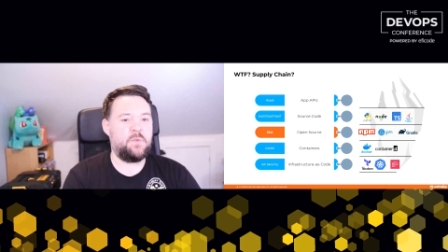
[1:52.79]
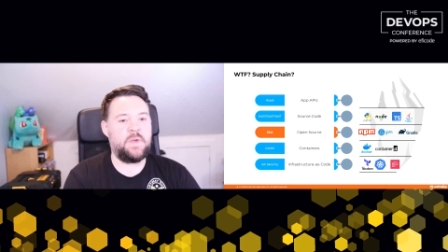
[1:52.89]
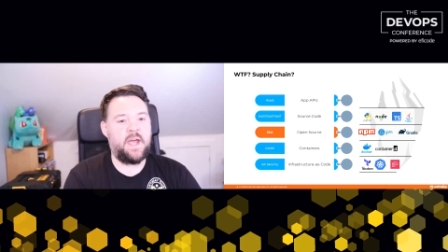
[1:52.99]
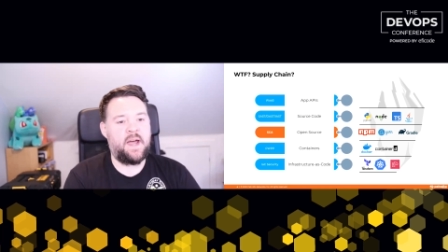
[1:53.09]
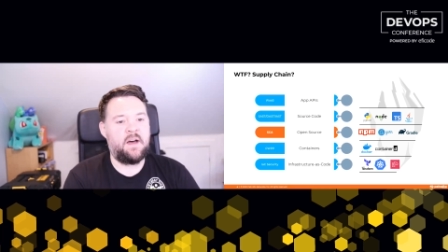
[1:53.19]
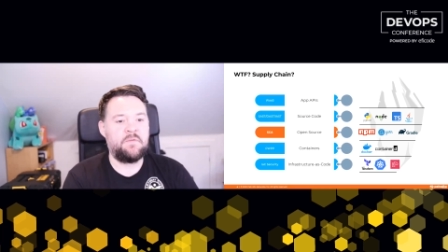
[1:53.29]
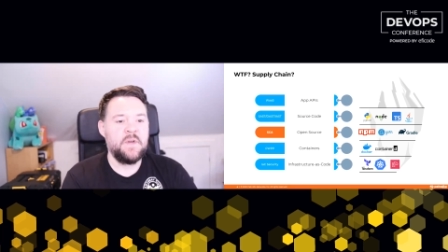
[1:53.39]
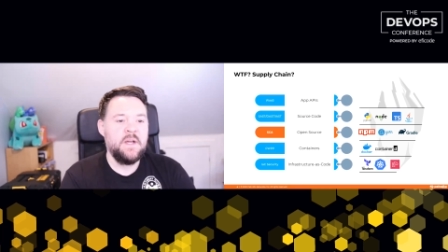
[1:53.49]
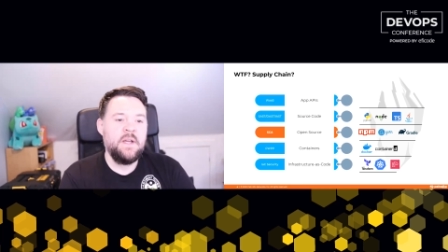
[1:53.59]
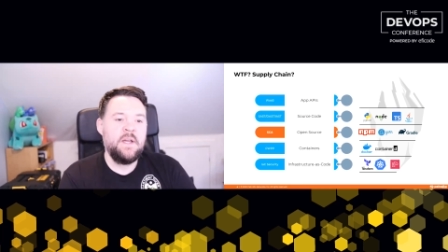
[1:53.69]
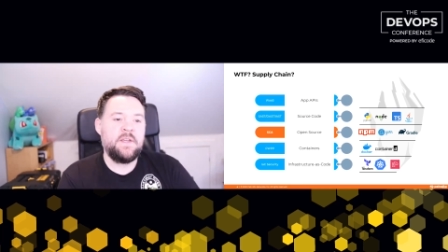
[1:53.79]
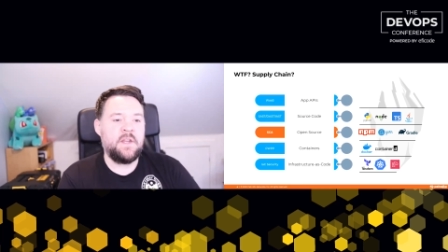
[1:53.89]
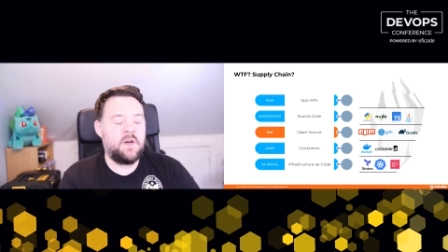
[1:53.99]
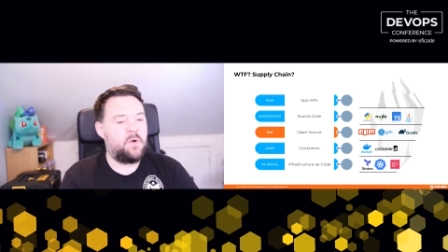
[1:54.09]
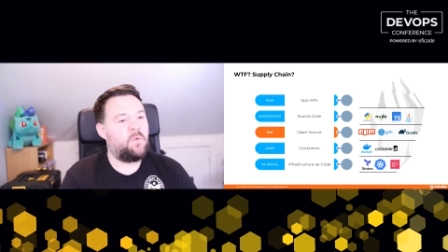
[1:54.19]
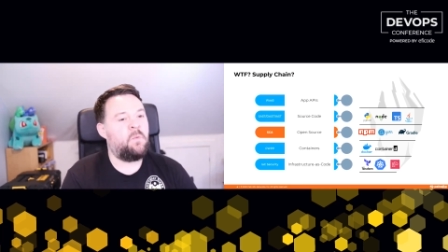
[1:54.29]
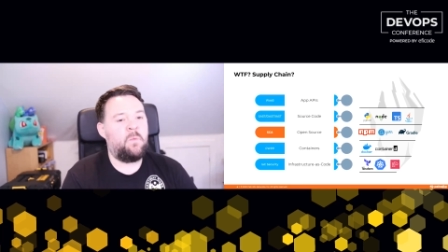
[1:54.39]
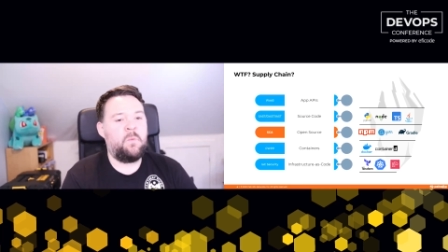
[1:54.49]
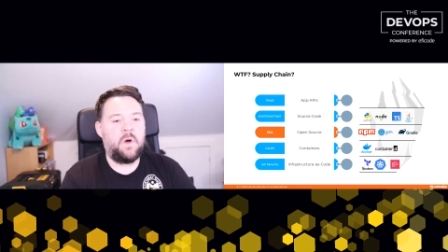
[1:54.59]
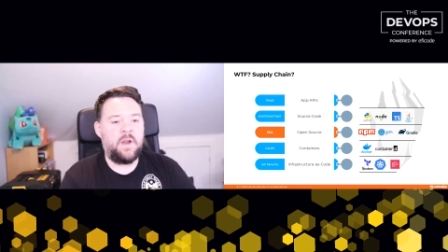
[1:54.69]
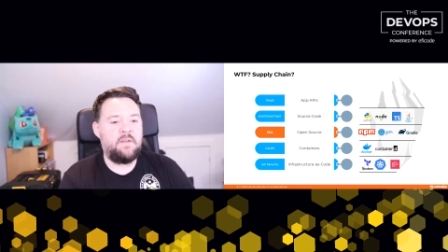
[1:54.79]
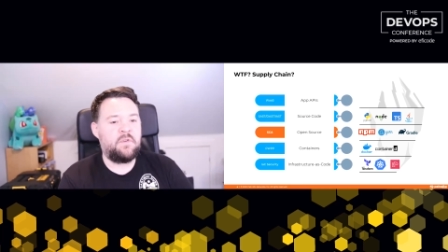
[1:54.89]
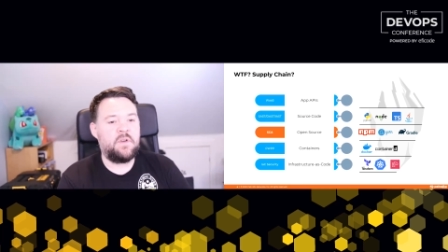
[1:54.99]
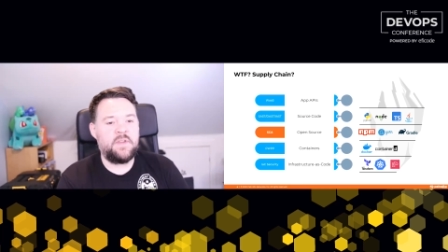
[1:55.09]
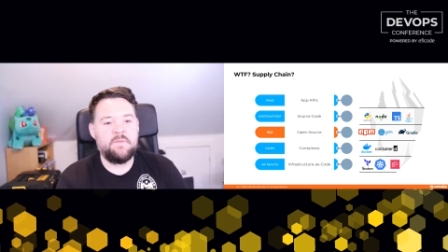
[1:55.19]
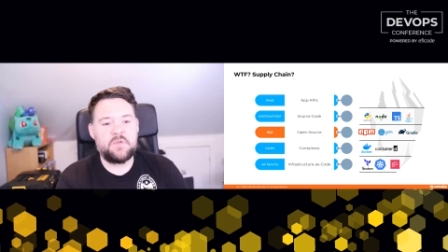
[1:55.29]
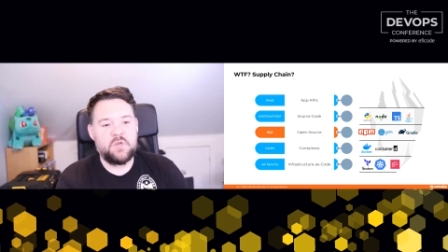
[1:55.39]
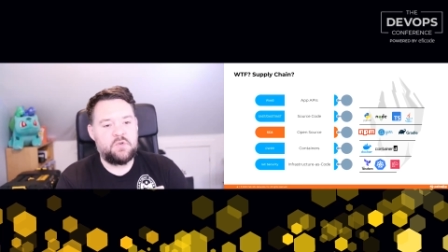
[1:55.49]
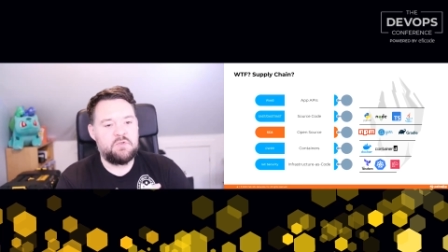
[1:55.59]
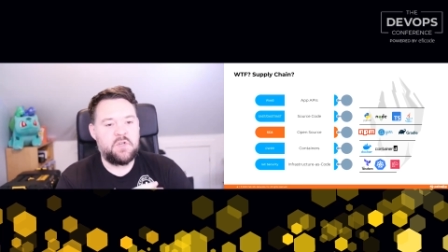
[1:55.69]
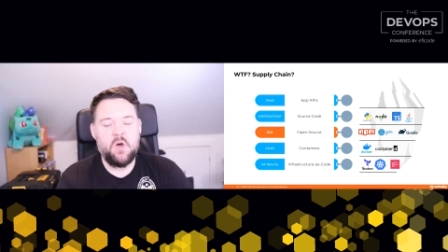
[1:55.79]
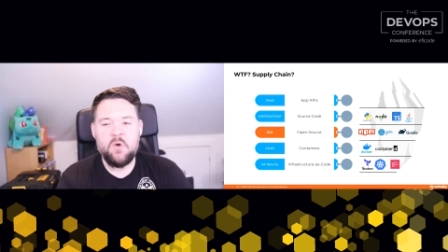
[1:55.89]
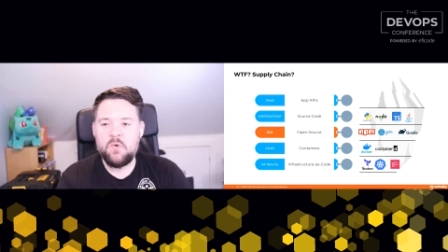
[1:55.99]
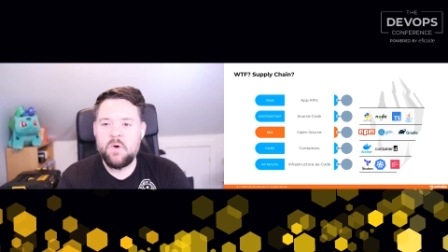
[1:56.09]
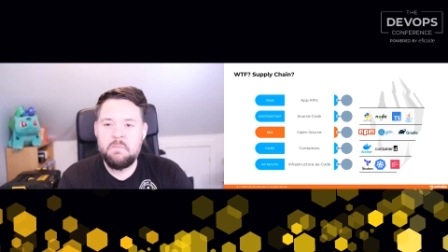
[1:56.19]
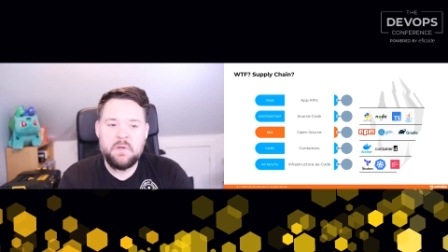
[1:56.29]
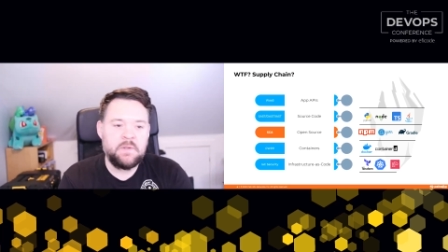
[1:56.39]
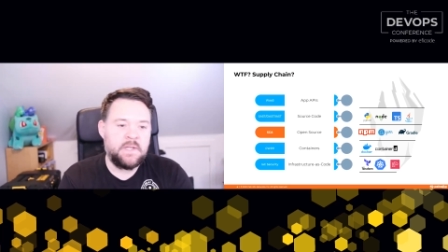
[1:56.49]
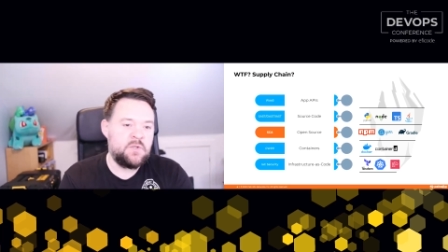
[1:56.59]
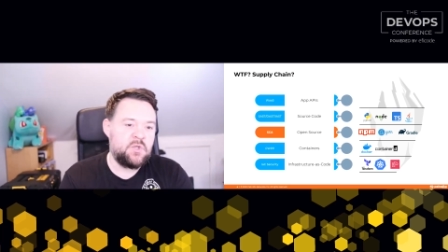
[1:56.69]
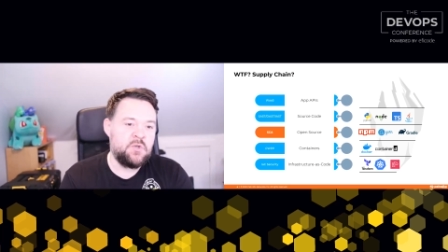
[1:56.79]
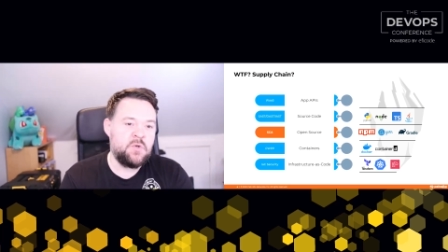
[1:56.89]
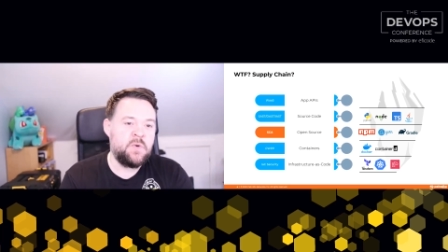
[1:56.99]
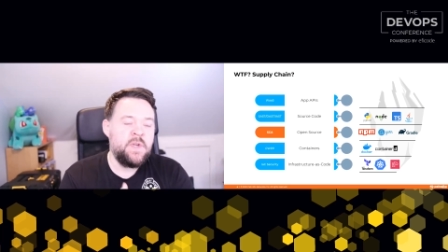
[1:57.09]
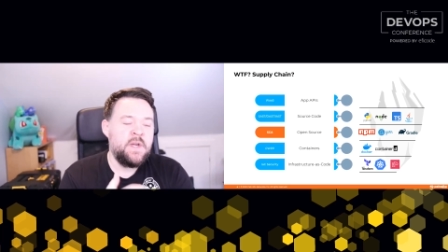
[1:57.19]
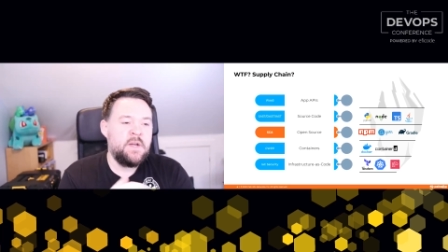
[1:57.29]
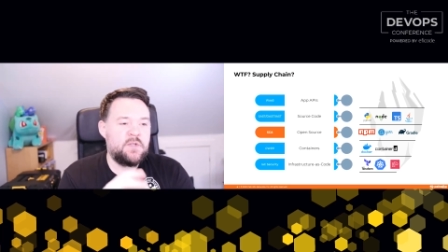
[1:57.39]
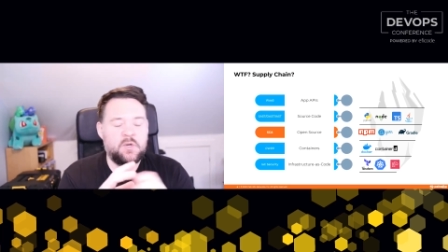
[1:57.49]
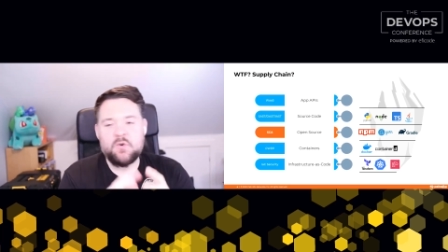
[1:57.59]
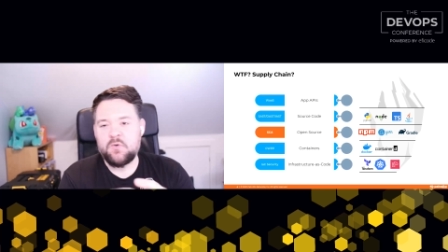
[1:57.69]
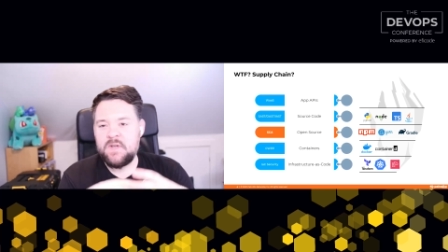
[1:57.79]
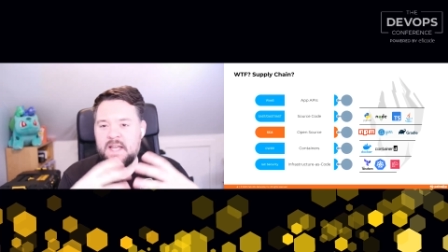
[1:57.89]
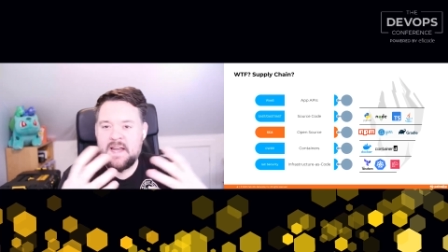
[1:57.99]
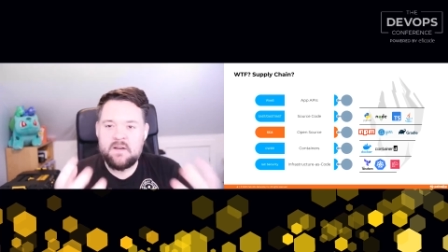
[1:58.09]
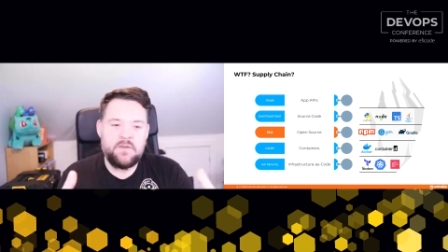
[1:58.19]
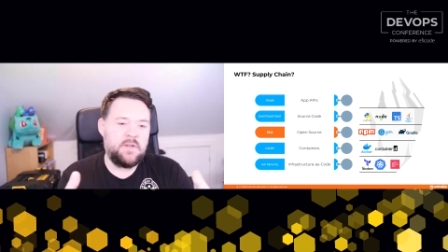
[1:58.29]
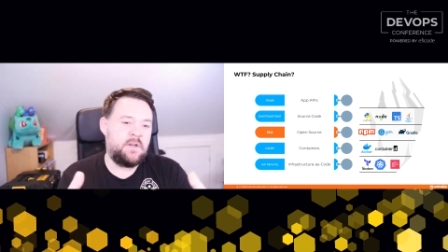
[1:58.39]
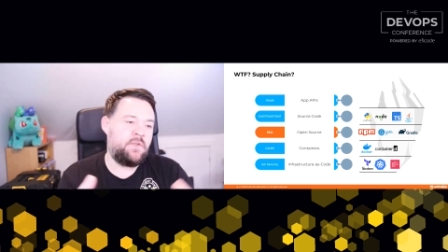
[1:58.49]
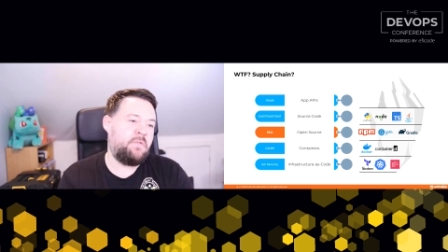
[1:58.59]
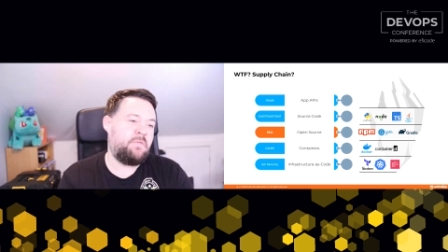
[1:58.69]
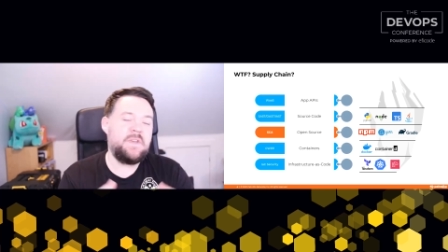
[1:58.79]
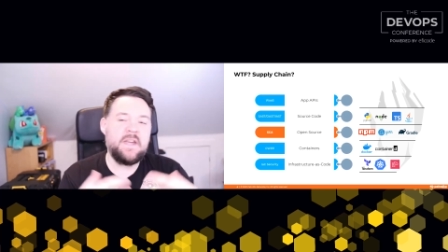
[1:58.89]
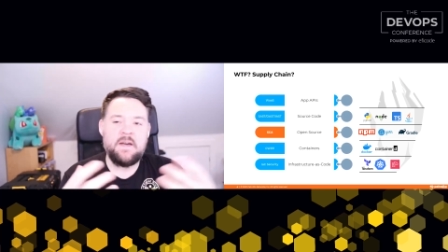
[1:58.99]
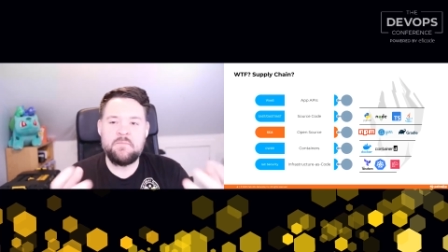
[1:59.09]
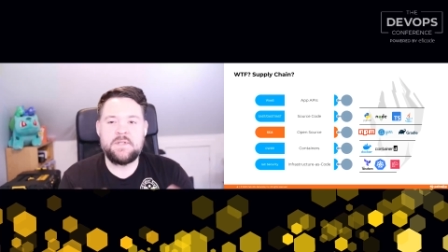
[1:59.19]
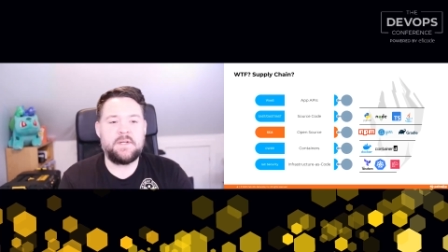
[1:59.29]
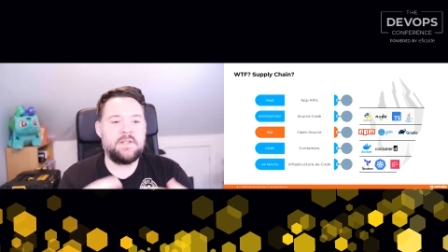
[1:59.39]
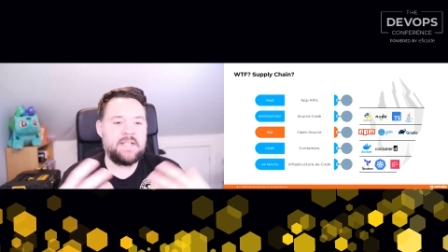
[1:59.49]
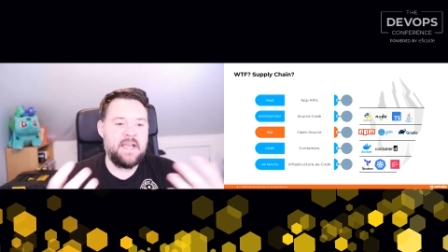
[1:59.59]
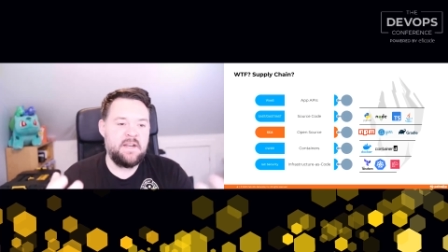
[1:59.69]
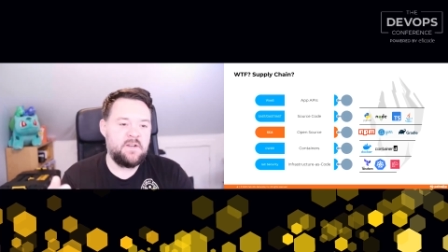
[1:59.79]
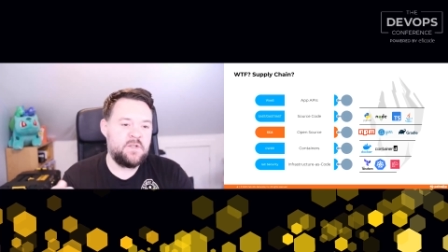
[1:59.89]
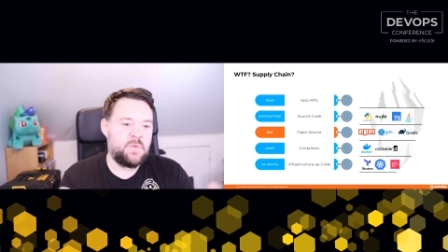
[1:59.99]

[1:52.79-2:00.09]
We have, whatever the infrastructure as code we're building to create the VMs, the containers.